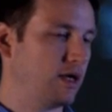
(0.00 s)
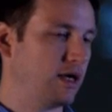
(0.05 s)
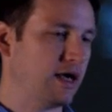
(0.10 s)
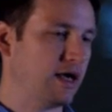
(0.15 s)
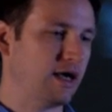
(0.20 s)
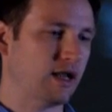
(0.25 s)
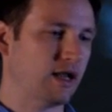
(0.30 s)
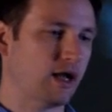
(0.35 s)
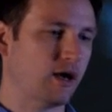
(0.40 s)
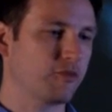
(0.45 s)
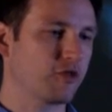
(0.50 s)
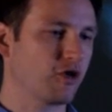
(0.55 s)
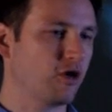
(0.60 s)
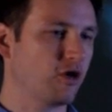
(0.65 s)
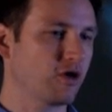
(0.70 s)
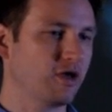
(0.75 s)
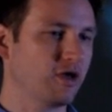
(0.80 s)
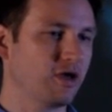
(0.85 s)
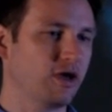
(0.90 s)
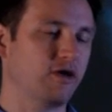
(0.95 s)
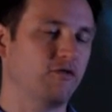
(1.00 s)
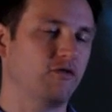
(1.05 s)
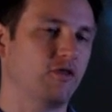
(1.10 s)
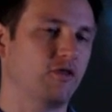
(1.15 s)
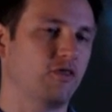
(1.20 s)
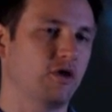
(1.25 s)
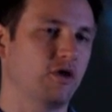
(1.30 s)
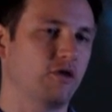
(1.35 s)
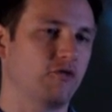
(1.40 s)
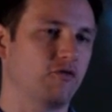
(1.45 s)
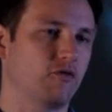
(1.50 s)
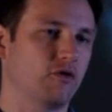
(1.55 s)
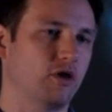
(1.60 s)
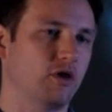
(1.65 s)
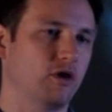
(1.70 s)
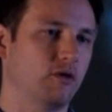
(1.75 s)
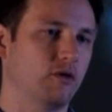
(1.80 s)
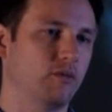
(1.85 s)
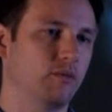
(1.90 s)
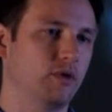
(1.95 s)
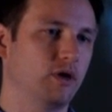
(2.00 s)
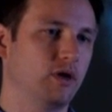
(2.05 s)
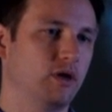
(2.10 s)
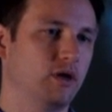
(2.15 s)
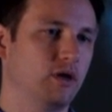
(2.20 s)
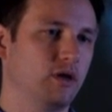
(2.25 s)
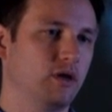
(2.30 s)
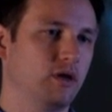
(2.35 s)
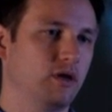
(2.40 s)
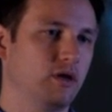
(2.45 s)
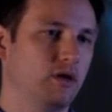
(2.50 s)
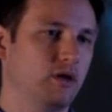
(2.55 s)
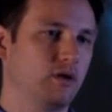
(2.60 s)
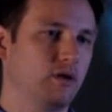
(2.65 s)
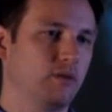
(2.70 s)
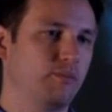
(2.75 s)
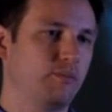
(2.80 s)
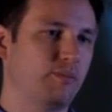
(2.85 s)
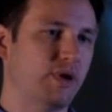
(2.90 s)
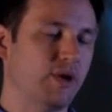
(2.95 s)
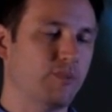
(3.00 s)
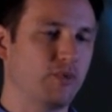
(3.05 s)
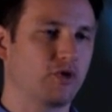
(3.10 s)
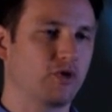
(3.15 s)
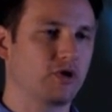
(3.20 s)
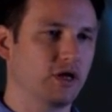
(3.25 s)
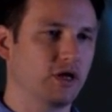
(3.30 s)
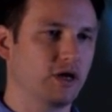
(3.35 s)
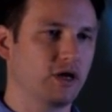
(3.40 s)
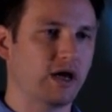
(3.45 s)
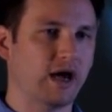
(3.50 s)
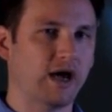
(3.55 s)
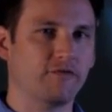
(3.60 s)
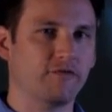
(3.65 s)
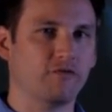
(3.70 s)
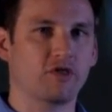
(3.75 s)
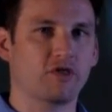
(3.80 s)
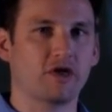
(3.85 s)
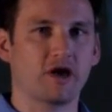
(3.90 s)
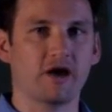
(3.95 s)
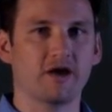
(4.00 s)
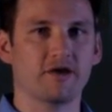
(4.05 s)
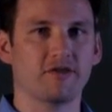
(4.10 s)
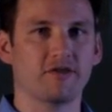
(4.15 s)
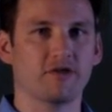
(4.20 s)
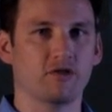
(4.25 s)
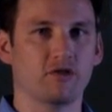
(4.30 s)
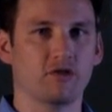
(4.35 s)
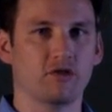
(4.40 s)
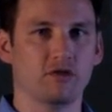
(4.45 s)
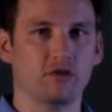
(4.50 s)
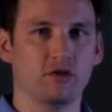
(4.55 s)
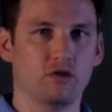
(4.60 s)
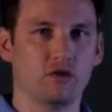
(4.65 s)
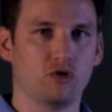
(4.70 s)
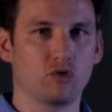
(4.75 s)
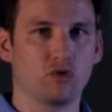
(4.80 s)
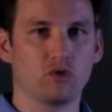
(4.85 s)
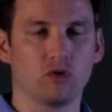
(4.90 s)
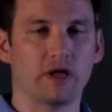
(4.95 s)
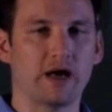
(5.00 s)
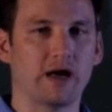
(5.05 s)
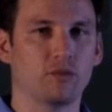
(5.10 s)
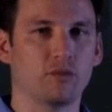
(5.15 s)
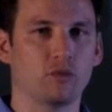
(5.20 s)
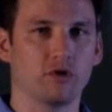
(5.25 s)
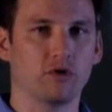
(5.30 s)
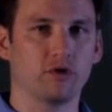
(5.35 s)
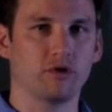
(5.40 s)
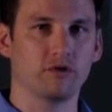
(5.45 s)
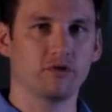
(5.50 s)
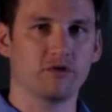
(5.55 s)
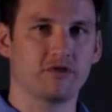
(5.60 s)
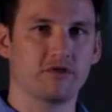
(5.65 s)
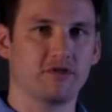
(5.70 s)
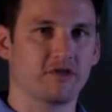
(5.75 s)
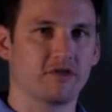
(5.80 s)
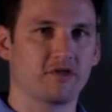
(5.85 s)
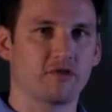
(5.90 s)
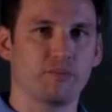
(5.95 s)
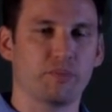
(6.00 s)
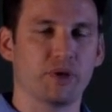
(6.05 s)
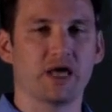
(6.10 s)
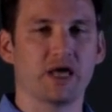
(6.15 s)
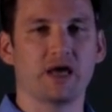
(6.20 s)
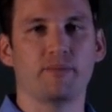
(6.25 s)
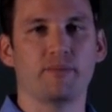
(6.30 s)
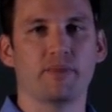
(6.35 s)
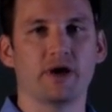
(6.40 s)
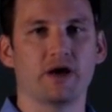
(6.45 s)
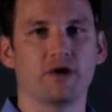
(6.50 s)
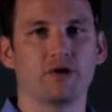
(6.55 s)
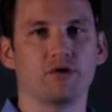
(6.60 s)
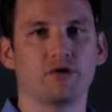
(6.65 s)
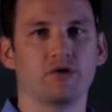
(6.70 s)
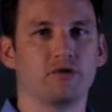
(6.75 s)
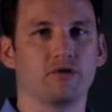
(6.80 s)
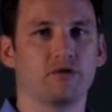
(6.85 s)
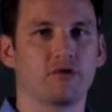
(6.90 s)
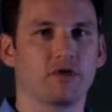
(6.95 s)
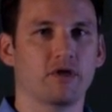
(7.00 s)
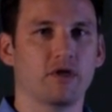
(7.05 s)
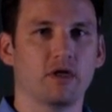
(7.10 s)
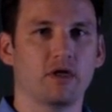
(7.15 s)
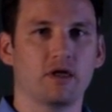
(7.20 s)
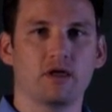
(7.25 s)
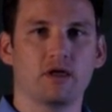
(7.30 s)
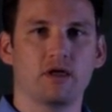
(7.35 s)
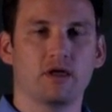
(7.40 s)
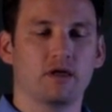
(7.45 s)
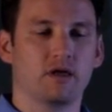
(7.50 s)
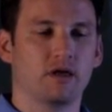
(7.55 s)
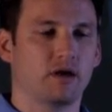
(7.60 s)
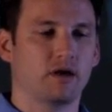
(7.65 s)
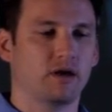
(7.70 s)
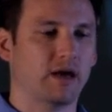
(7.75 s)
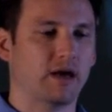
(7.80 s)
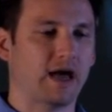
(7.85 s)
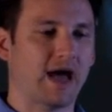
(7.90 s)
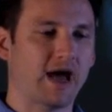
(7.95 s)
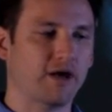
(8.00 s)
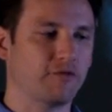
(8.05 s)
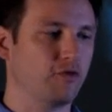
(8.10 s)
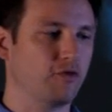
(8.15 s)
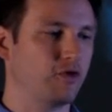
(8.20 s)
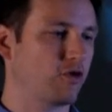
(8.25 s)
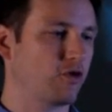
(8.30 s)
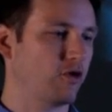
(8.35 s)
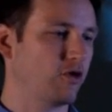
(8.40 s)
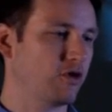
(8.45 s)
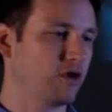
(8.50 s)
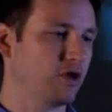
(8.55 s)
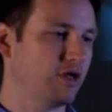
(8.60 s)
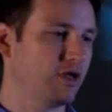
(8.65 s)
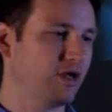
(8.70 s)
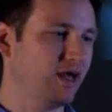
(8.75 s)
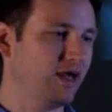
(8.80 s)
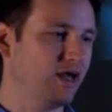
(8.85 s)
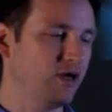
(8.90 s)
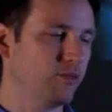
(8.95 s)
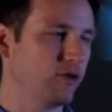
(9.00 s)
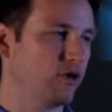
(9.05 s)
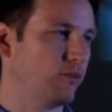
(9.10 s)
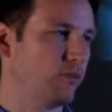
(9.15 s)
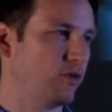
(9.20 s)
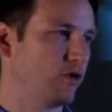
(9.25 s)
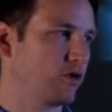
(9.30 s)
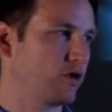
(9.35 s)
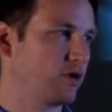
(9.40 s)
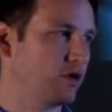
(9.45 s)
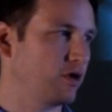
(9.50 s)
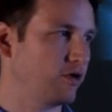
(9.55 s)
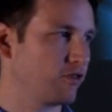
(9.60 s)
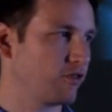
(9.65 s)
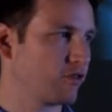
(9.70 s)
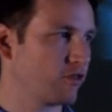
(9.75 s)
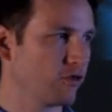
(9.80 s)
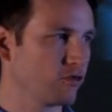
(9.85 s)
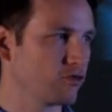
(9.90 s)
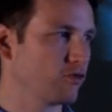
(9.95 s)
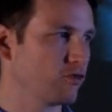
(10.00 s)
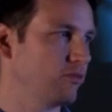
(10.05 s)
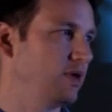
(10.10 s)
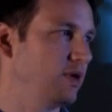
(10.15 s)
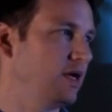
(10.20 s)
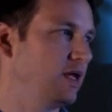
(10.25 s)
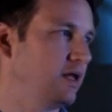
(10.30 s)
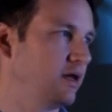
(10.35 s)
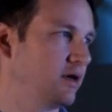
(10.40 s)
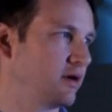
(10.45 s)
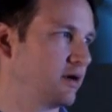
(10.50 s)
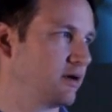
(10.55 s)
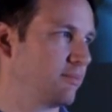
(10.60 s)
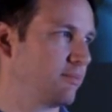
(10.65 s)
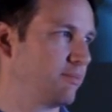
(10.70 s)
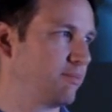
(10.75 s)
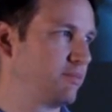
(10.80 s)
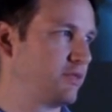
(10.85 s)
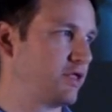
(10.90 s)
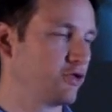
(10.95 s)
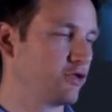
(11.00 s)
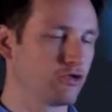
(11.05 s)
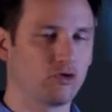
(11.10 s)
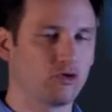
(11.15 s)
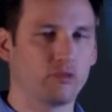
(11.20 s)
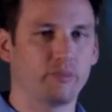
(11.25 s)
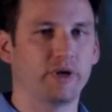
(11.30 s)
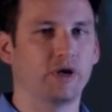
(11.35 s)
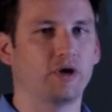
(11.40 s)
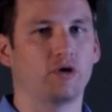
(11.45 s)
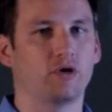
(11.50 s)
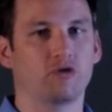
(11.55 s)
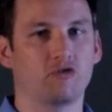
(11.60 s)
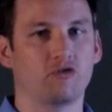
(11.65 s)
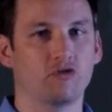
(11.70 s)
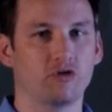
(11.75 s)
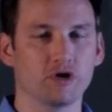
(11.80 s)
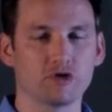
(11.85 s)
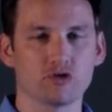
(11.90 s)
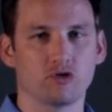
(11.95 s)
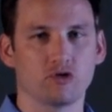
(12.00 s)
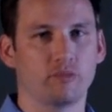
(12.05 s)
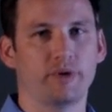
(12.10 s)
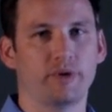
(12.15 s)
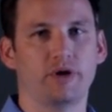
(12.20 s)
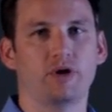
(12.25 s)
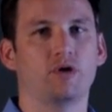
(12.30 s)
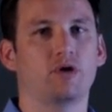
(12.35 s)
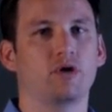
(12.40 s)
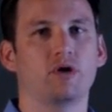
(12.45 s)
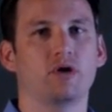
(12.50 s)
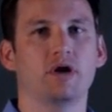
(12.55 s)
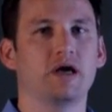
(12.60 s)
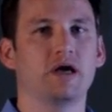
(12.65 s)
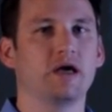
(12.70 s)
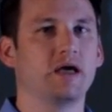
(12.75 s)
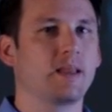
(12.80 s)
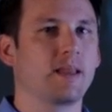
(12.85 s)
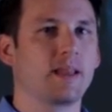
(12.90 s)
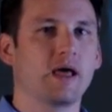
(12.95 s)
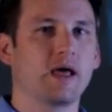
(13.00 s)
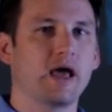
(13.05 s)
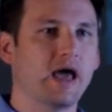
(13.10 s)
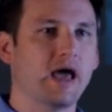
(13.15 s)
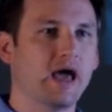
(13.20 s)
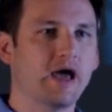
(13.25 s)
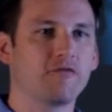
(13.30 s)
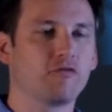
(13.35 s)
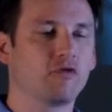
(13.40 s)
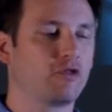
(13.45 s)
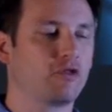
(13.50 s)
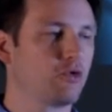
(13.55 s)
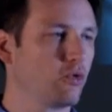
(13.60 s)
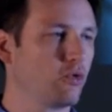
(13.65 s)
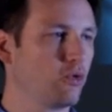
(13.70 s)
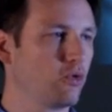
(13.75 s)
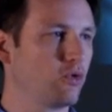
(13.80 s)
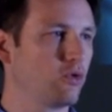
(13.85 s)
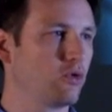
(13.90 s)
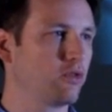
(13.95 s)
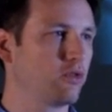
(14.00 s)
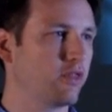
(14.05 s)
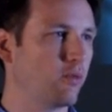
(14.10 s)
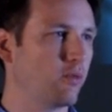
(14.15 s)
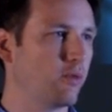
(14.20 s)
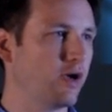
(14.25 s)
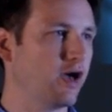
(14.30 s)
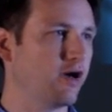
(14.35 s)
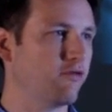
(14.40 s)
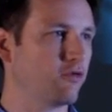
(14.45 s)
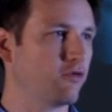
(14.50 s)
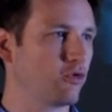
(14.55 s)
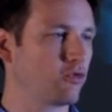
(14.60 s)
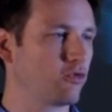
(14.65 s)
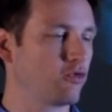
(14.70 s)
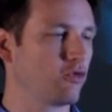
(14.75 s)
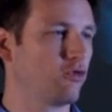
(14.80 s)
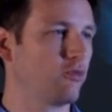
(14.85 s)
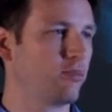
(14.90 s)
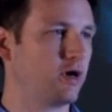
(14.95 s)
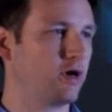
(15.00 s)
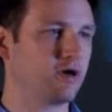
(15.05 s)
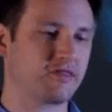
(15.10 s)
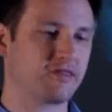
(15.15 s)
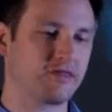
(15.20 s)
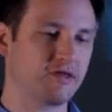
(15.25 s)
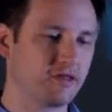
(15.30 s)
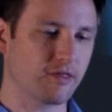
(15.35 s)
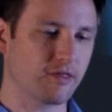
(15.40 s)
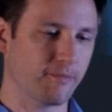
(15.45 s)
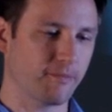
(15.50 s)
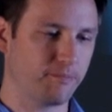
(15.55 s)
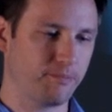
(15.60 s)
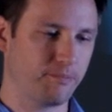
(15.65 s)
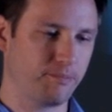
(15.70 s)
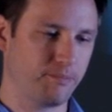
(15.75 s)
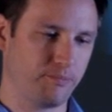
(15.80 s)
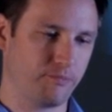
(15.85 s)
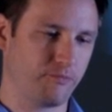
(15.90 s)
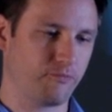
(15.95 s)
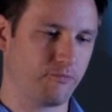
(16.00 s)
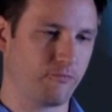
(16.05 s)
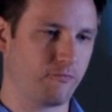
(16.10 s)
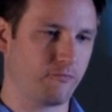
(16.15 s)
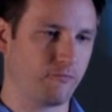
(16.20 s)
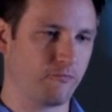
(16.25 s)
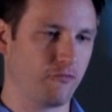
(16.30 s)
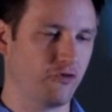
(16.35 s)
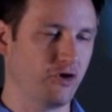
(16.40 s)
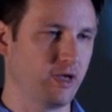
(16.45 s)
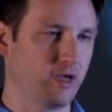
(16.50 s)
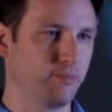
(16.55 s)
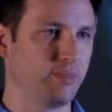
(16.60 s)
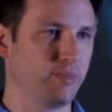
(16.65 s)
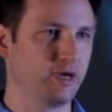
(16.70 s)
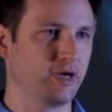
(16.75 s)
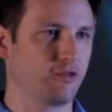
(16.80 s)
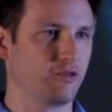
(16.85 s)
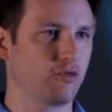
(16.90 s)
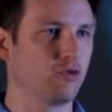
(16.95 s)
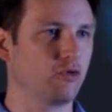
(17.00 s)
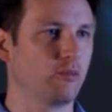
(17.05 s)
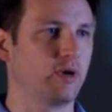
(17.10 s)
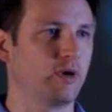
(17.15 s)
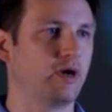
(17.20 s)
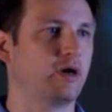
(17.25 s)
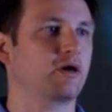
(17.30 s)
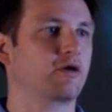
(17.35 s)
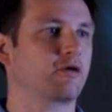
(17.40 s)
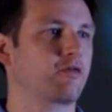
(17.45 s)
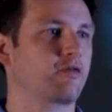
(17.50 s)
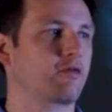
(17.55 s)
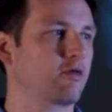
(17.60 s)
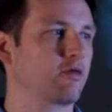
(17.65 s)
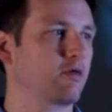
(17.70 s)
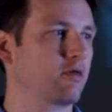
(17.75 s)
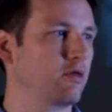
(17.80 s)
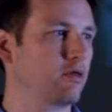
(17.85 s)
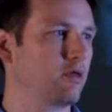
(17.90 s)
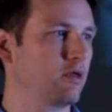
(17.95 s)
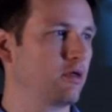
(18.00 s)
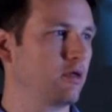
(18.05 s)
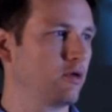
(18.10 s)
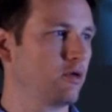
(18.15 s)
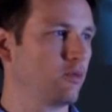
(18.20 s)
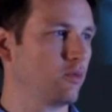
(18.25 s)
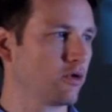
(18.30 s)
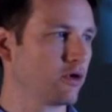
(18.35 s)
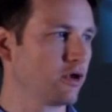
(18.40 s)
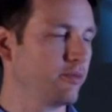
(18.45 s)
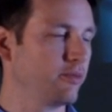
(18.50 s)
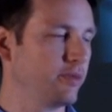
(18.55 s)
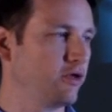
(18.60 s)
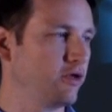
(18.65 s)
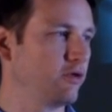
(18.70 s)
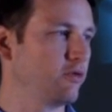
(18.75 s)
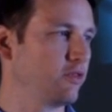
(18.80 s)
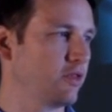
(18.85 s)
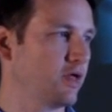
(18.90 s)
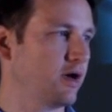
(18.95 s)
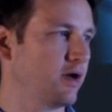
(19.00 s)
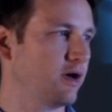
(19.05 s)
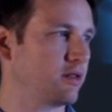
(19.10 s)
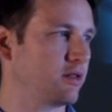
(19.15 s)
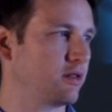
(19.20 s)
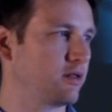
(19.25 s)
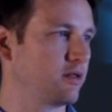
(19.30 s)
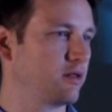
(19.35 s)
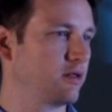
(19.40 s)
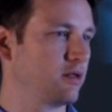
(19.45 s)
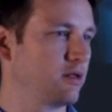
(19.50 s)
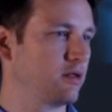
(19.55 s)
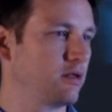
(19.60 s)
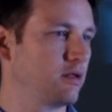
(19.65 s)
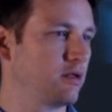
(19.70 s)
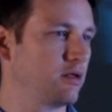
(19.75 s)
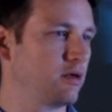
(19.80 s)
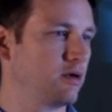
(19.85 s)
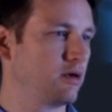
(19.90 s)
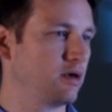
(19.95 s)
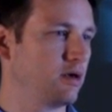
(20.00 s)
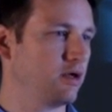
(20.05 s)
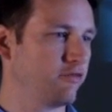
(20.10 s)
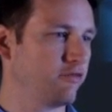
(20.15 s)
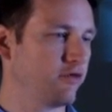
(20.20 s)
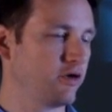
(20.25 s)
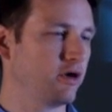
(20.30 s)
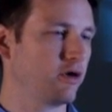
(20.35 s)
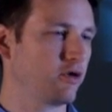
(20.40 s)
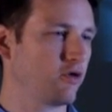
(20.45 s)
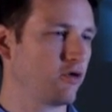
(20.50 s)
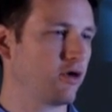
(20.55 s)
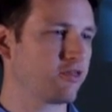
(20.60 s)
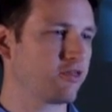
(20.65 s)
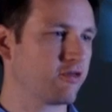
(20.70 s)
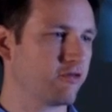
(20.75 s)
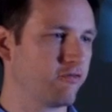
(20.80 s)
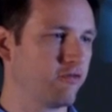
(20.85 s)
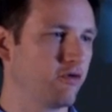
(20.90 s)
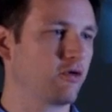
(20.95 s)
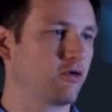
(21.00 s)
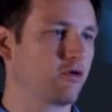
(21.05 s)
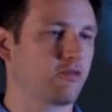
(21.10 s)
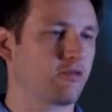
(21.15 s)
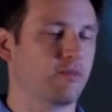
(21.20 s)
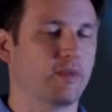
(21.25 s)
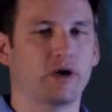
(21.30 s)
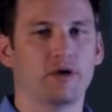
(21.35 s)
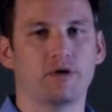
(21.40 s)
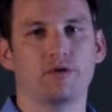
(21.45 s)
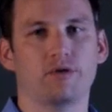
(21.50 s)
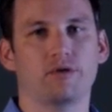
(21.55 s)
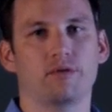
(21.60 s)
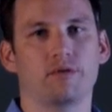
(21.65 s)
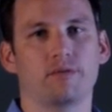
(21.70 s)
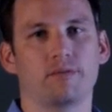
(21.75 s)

And I'm talking everything from pay-per-click advertising, Google AdWords, display banners, ad retargeting, email marketing, social media, digital PR, traditional PR. Every tool that we have in our toolbox, a freaking big toolbox, we're going to be doing that in a very aggressive, focused manner.